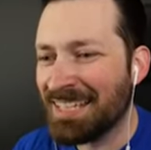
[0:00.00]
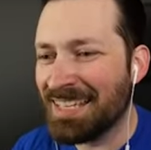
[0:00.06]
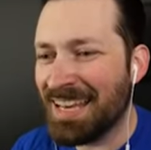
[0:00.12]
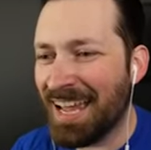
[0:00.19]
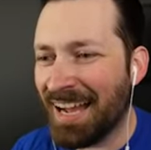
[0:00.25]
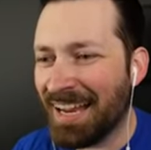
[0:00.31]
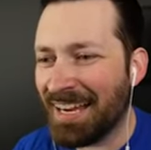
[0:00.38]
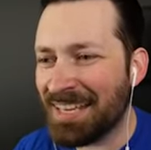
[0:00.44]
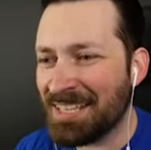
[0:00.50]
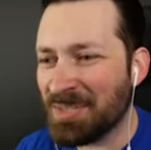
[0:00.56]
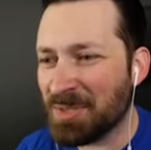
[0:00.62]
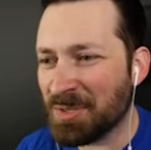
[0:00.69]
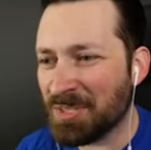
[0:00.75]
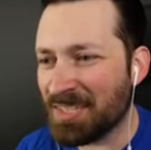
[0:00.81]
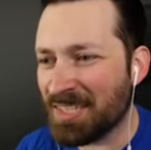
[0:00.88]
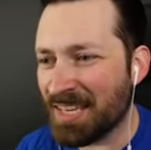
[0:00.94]
Not
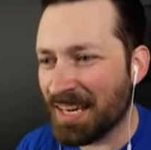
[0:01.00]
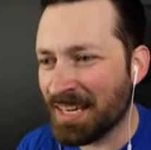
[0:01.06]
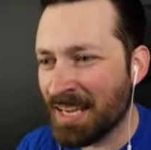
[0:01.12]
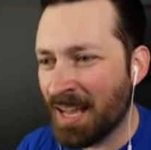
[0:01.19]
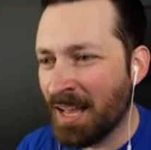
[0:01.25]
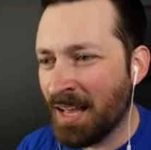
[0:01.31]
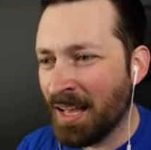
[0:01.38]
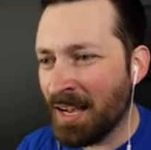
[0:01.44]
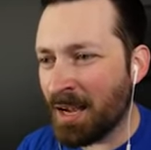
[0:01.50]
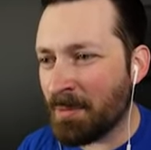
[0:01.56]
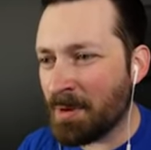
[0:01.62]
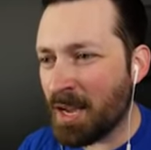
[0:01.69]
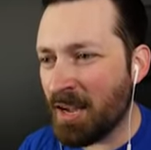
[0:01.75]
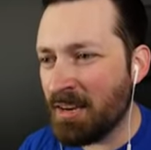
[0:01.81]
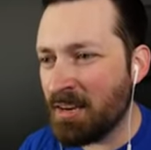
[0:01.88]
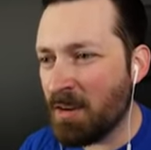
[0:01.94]
interested. I'm
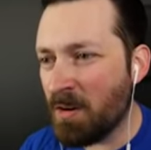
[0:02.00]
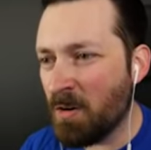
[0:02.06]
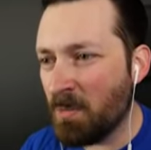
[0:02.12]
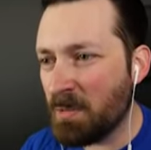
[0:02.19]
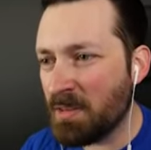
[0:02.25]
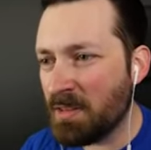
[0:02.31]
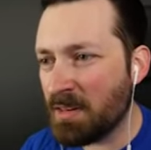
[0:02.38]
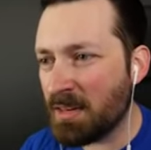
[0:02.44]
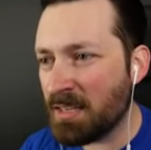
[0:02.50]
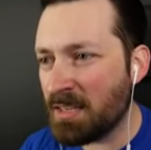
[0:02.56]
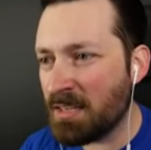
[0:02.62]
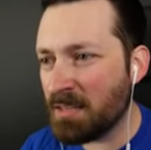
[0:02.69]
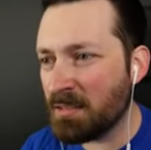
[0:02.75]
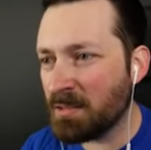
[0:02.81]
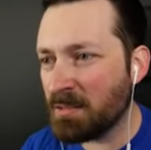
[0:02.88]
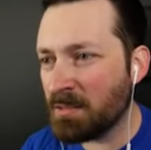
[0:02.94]
kind of hoping that I can
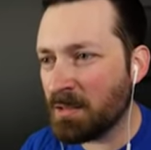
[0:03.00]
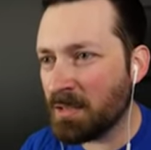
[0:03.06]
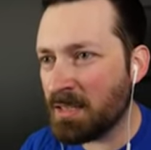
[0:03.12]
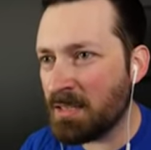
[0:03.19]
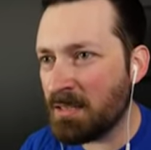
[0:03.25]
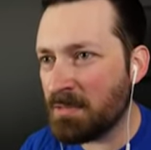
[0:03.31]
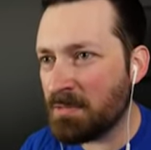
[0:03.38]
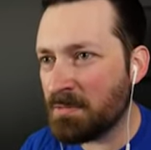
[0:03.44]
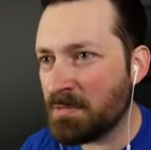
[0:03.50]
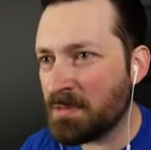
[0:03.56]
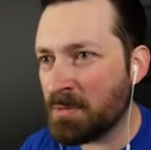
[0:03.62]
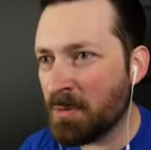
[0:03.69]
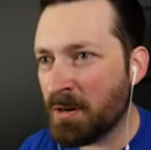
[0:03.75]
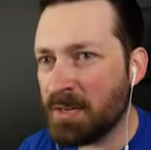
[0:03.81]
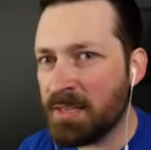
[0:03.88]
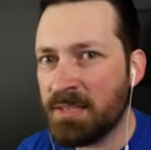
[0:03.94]
get lucky
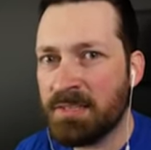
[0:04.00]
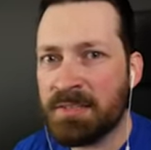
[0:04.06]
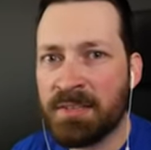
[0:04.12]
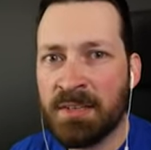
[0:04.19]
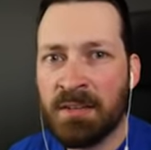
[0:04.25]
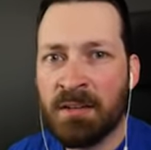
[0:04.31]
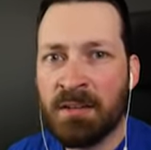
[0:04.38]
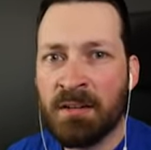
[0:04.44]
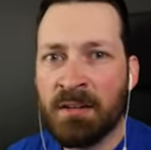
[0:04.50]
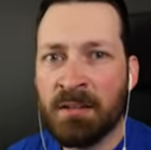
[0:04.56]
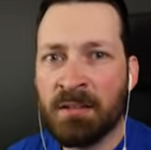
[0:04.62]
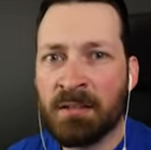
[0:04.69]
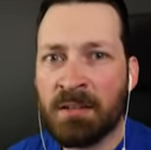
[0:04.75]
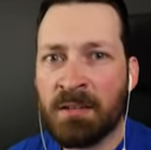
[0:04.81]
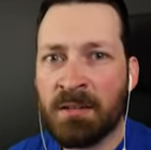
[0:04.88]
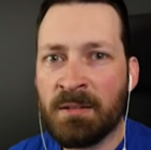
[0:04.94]
twice.
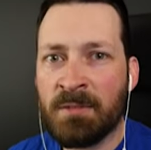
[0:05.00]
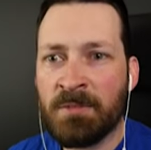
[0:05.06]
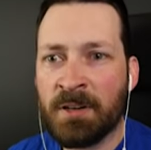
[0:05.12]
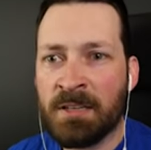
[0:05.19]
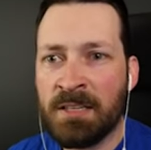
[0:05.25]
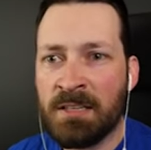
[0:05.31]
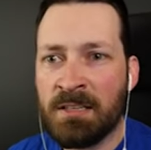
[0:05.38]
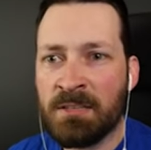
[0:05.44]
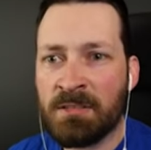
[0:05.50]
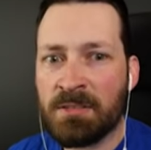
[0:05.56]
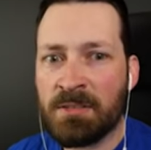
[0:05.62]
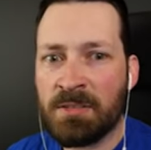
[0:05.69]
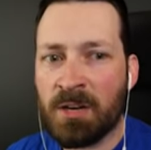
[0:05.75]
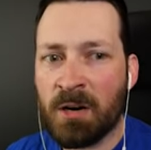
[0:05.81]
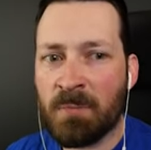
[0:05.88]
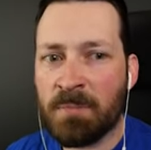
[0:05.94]
If I need a
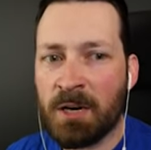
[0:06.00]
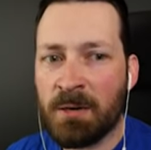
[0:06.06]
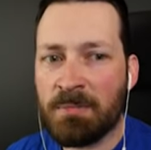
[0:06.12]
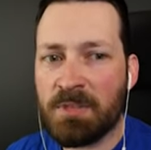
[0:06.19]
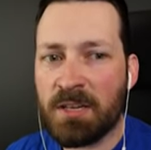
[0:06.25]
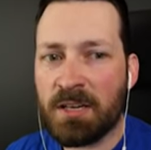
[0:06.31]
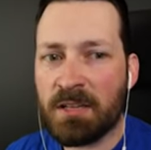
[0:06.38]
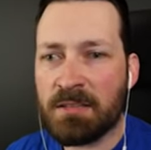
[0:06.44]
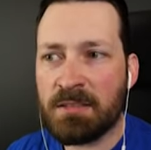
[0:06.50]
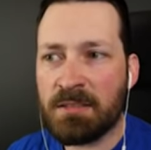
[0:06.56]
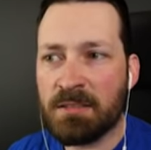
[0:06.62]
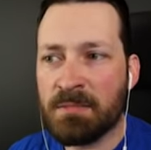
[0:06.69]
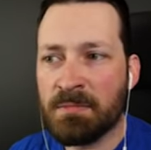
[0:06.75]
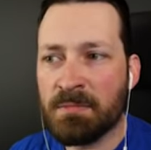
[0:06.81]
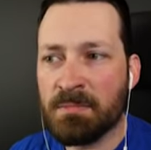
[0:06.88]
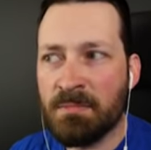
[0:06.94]
sharp object,
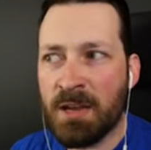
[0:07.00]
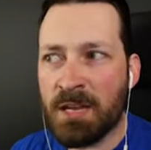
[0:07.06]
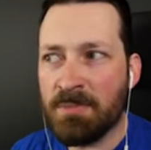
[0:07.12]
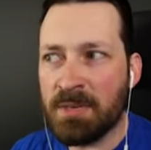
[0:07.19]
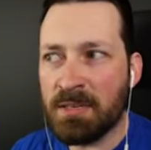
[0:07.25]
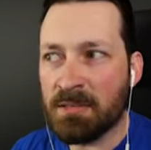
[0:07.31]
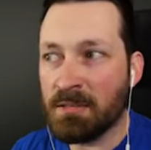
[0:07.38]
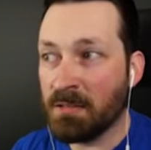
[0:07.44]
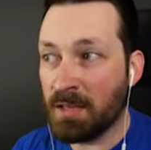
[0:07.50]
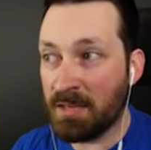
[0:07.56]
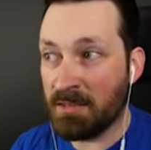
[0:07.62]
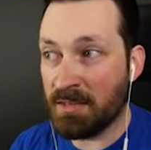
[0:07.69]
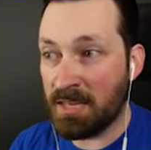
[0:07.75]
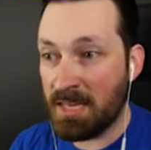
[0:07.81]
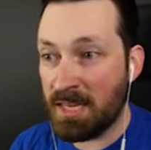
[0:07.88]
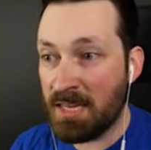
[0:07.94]
then maybe, like,
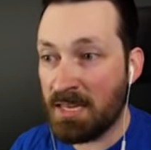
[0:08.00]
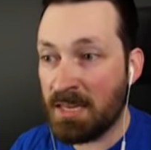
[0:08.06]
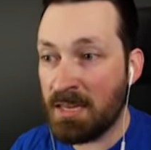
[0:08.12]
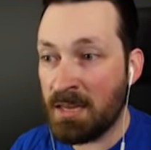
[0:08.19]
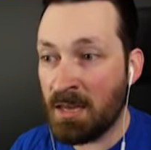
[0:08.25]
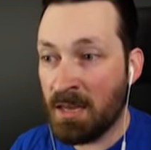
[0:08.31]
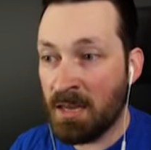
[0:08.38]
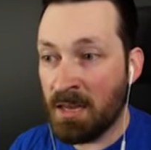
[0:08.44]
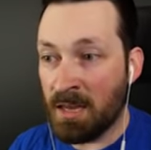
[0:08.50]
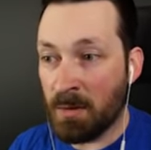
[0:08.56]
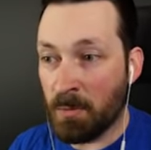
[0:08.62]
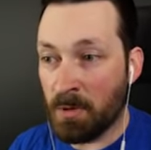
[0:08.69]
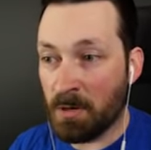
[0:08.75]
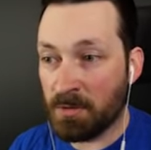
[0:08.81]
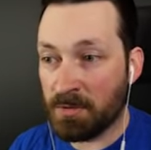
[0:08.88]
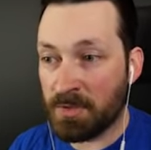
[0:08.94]
the key.
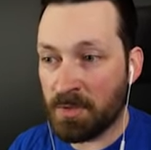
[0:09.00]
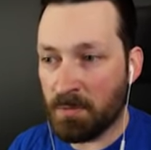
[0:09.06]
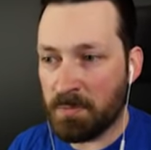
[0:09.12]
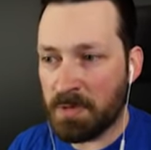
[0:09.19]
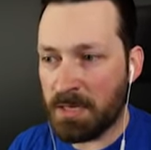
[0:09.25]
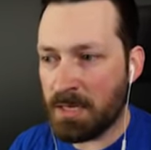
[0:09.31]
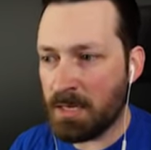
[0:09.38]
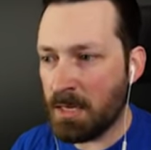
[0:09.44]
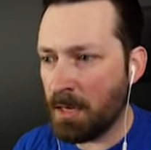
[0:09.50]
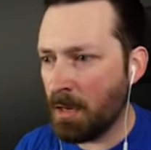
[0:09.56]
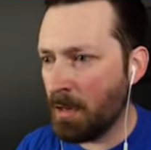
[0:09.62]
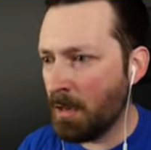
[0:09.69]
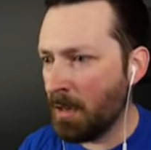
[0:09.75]
Would also be